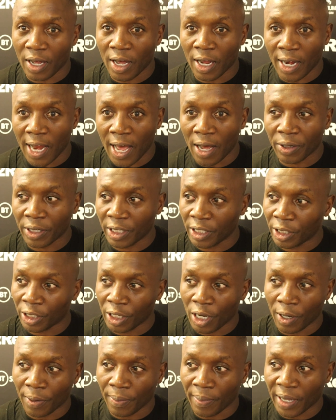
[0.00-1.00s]
allow
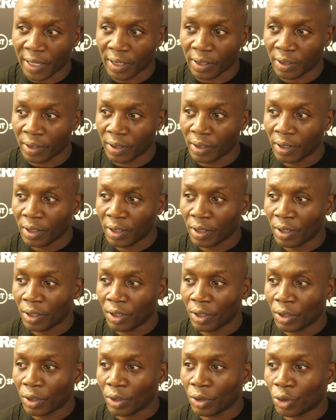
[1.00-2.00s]
these young men
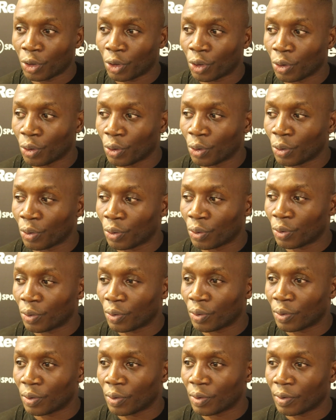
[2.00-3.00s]
to
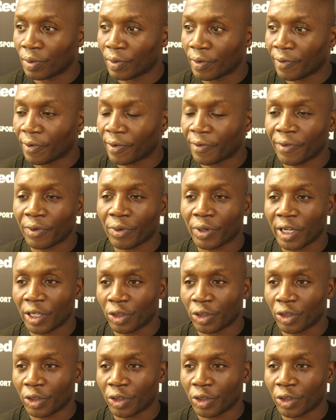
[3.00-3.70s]
fulfill